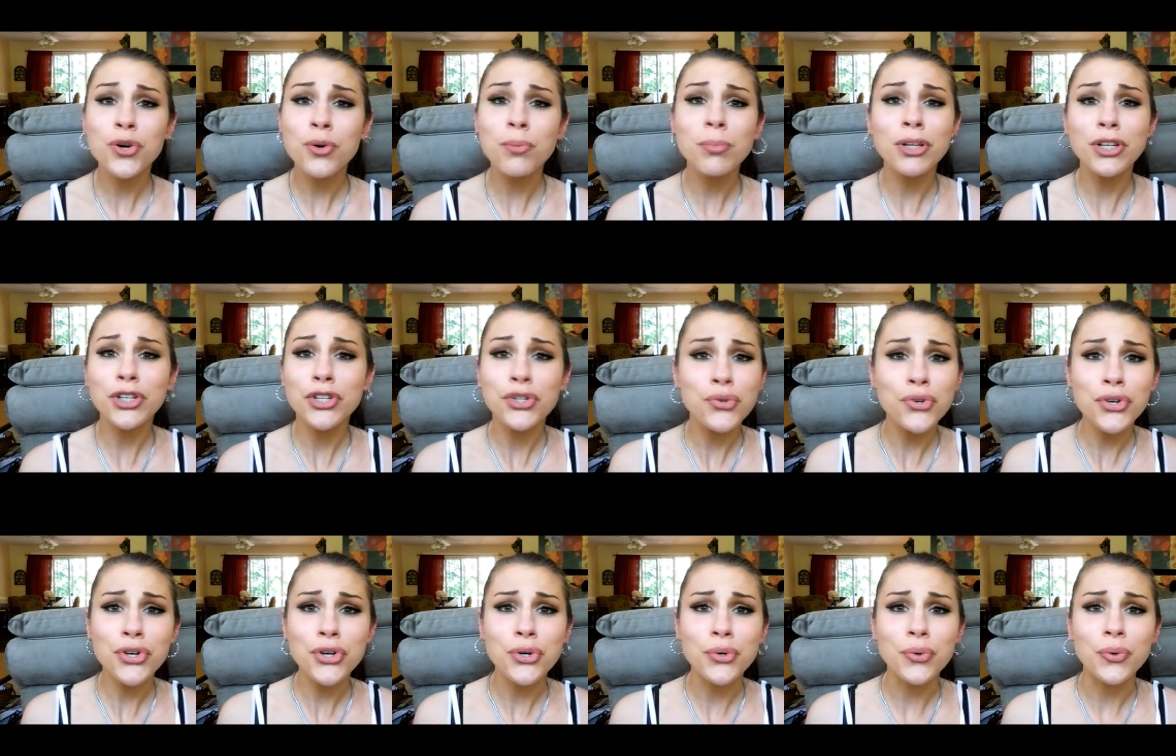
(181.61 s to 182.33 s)
normally
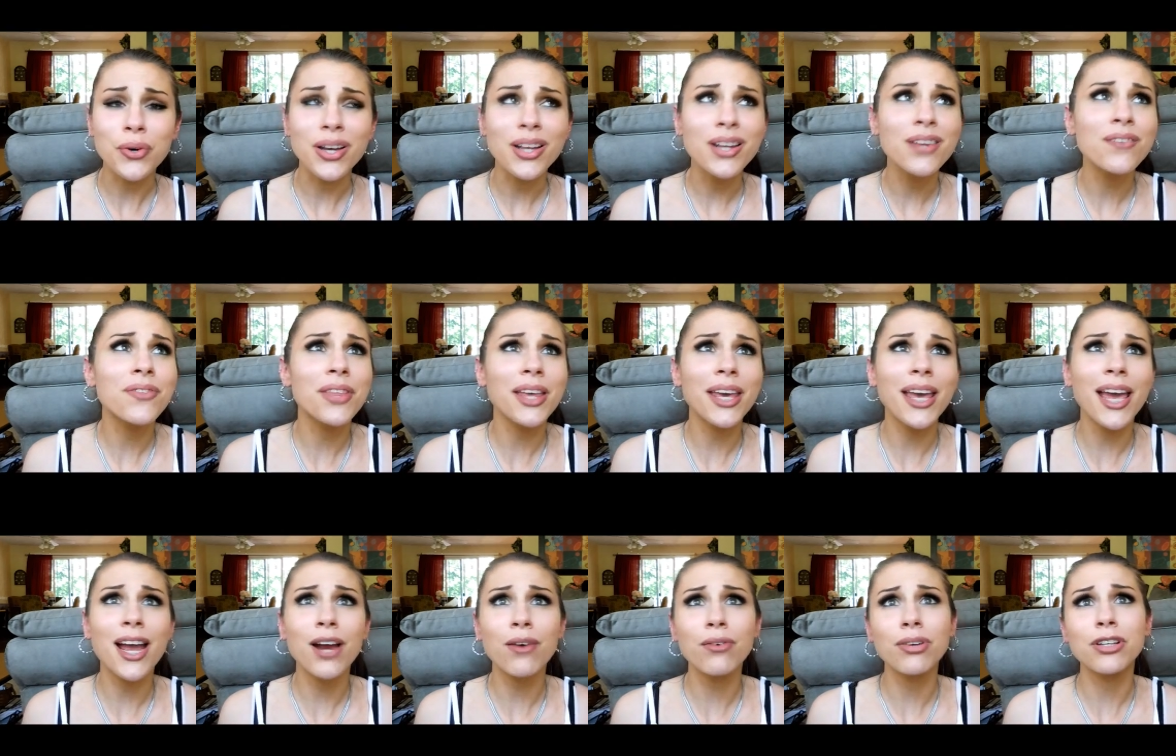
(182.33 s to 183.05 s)
true, and if they
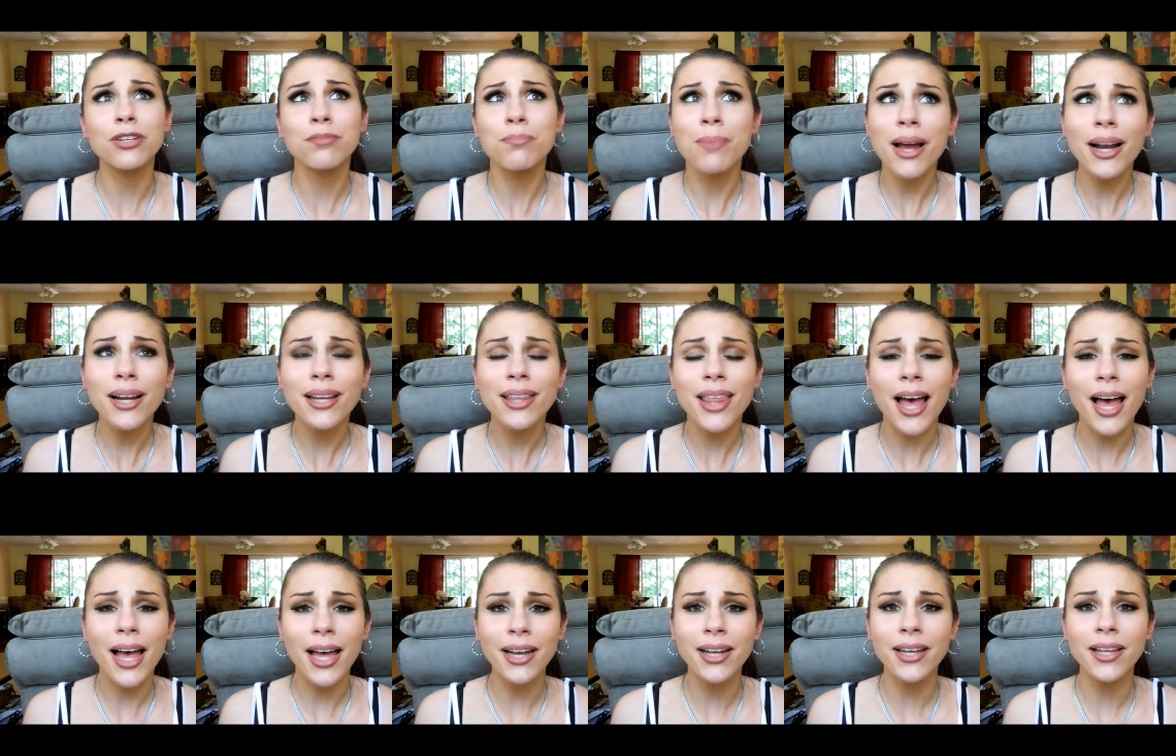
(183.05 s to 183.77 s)
can't respect
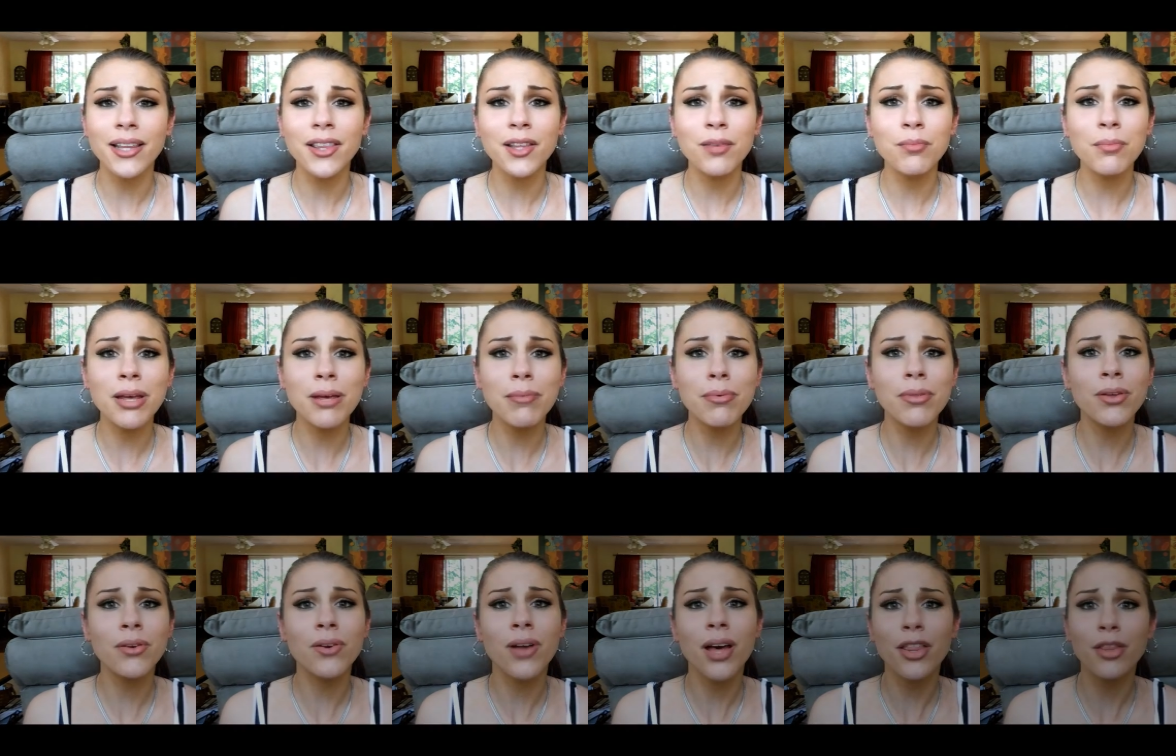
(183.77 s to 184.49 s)
that, then
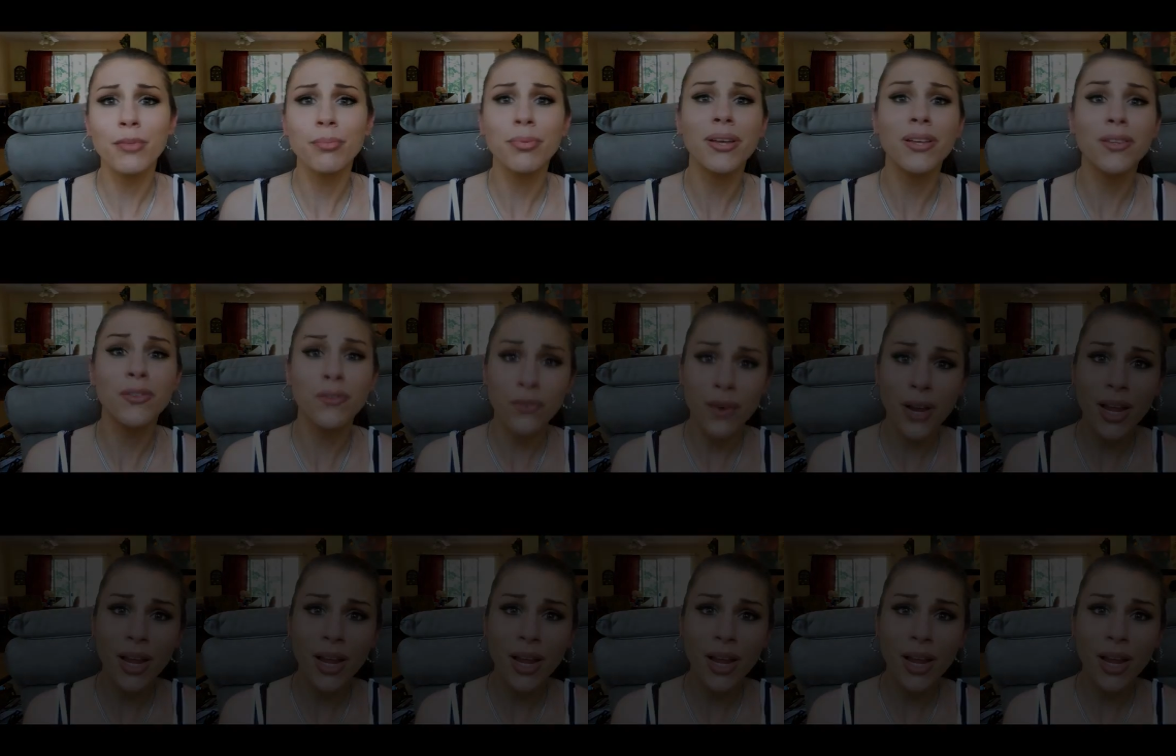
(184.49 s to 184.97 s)
maybe they're not the best